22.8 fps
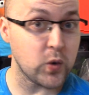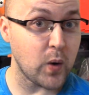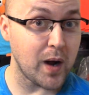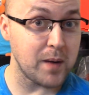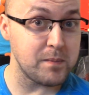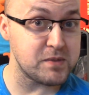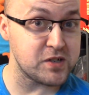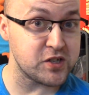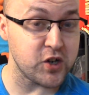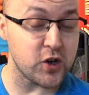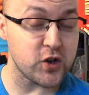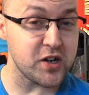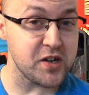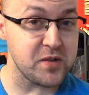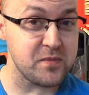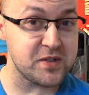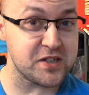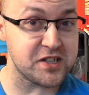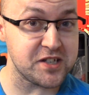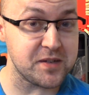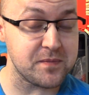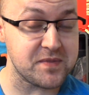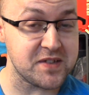I'm starting
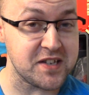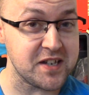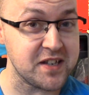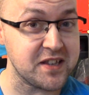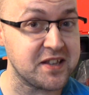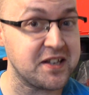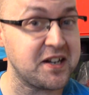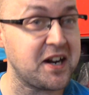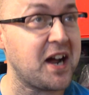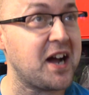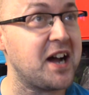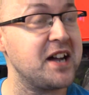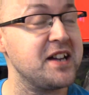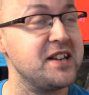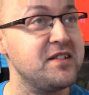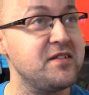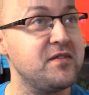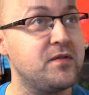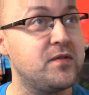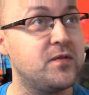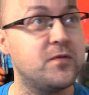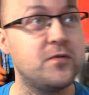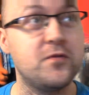with something that
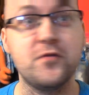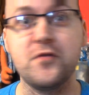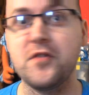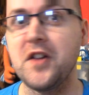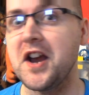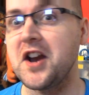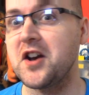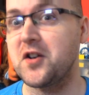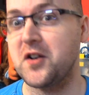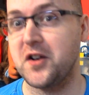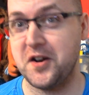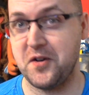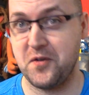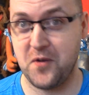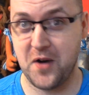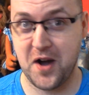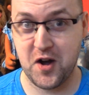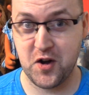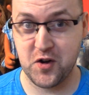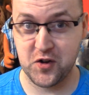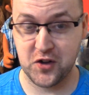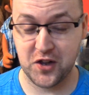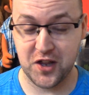I very
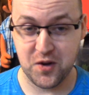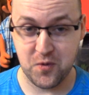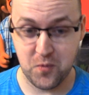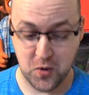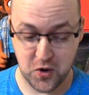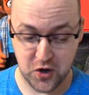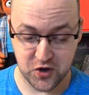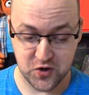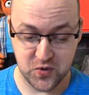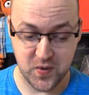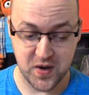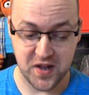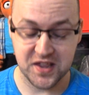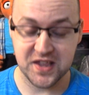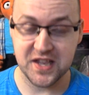rarely work with,